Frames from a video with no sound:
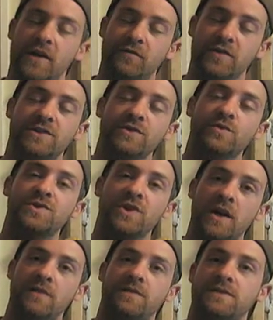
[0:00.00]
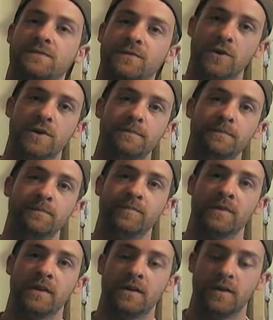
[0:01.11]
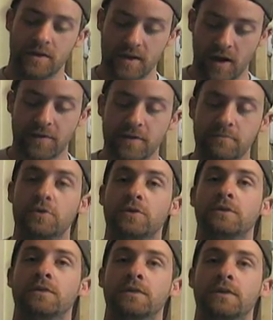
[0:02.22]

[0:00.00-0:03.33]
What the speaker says: every single side of this volume. Nothing more.